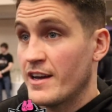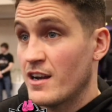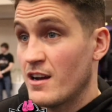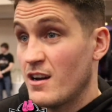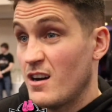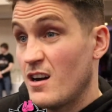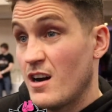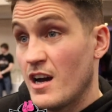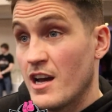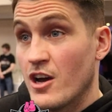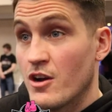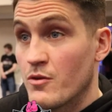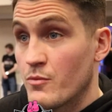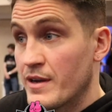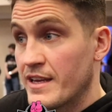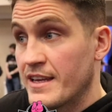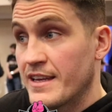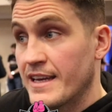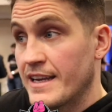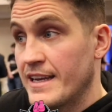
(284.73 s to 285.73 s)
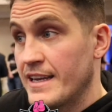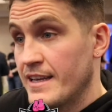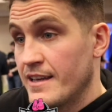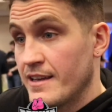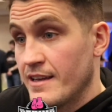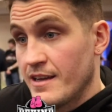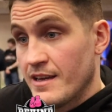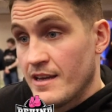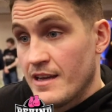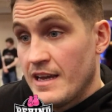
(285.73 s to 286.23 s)
And I hope we can get it
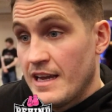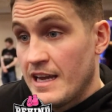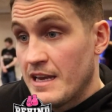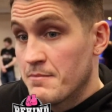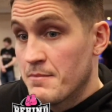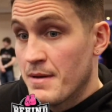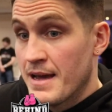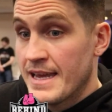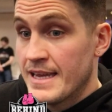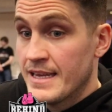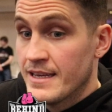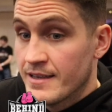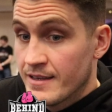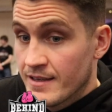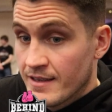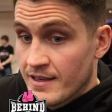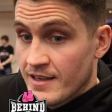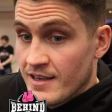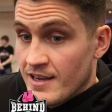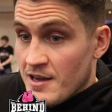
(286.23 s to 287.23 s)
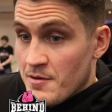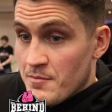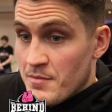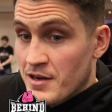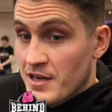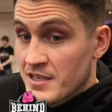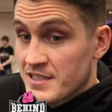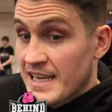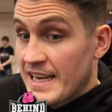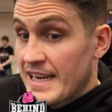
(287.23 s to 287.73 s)
in May,
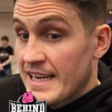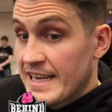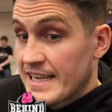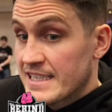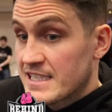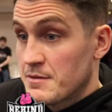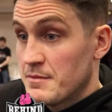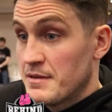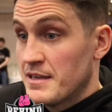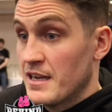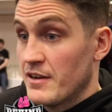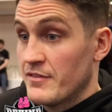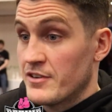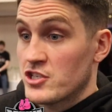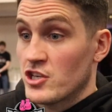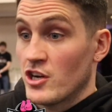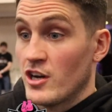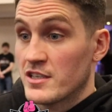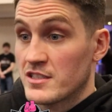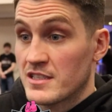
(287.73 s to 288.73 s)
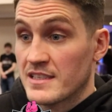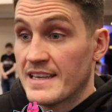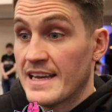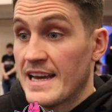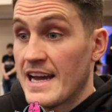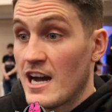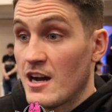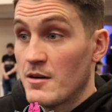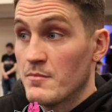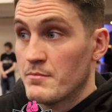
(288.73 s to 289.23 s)
because then it gets him another chance to
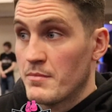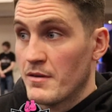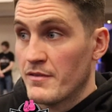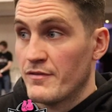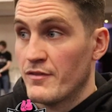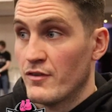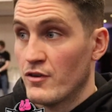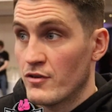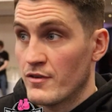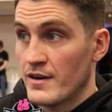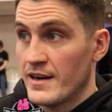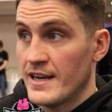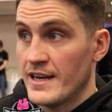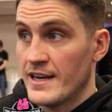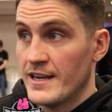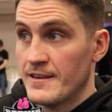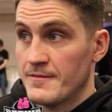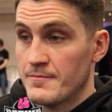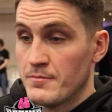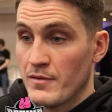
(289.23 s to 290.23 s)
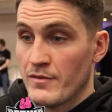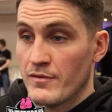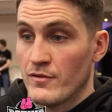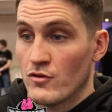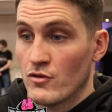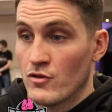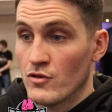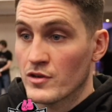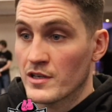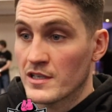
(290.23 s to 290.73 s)
get out before
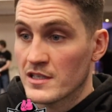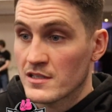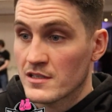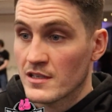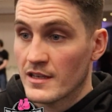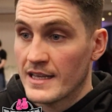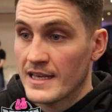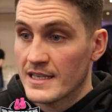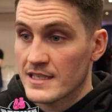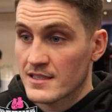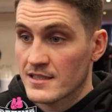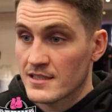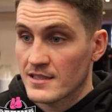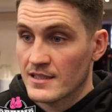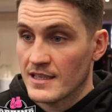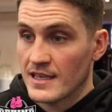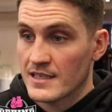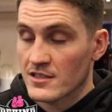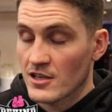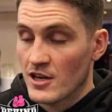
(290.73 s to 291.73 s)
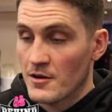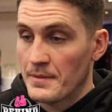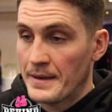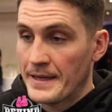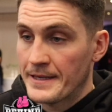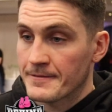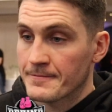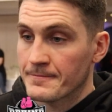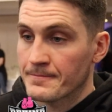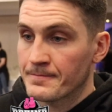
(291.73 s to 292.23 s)
August. So that's our plan.